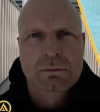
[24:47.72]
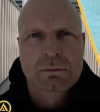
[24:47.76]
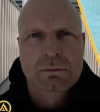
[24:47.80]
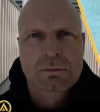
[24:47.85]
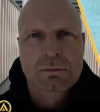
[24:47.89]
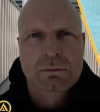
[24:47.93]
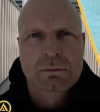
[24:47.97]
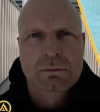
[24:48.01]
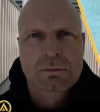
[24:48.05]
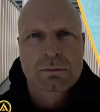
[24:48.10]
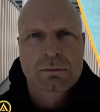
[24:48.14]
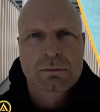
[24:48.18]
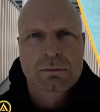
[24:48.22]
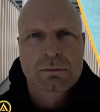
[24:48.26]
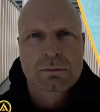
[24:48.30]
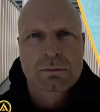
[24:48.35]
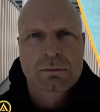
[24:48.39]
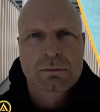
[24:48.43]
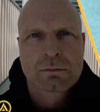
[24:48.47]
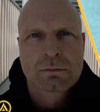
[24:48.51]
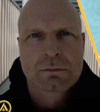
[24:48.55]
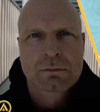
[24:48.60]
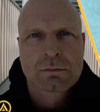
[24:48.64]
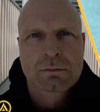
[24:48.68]

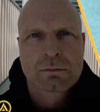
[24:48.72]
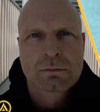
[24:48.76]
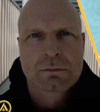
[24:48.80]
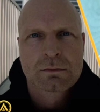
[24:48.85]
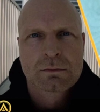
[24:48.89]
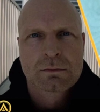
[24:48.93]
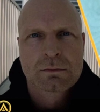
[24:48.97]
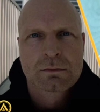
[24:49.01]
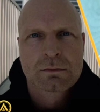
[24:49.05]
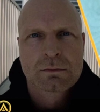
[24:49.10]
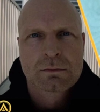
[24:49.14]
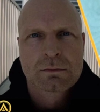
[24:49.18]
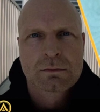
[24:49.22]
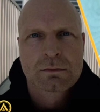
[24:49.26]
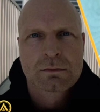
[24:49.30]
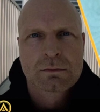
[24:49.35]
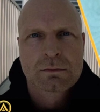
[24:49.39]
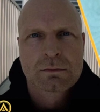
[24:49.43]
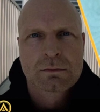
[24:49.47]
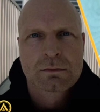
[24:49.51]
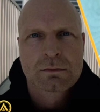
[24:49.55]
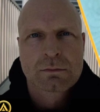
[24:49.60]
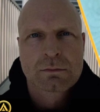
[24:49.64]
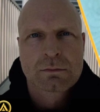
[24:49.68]

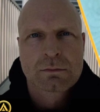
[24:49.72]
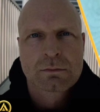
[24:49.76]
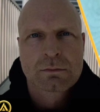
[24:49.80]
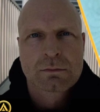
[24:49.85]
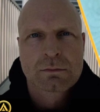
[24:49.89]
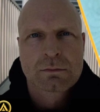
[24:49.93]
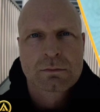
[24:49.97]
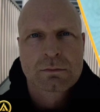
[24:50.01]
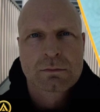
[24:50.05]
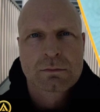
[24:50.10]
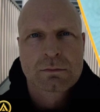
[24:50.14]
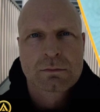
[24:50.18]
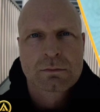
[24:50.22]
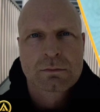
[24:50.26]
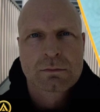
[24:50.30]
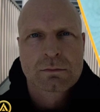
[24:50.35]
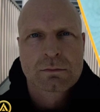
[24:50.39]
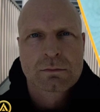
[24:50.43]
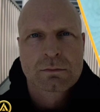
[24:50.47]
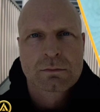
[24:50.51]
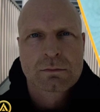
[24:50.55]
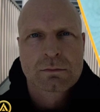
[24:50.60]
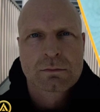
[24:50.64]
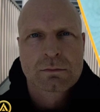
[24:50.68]

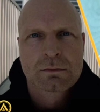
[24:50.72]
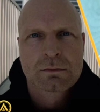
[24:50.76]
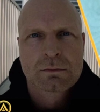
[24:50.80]
The face doesn't move, so there is nothing to read.